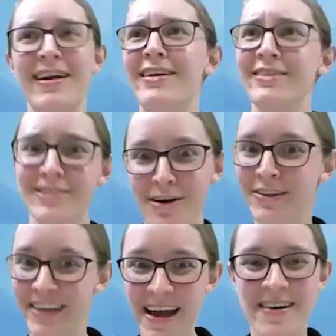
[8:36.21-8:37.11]
kind of
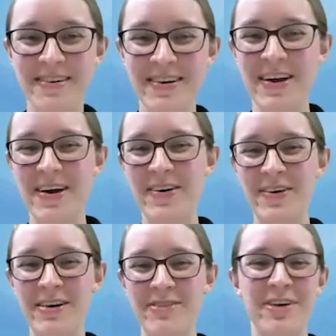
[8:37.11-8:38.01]
stalled out
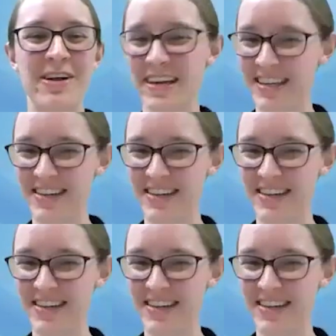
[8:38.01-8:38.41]
or felt like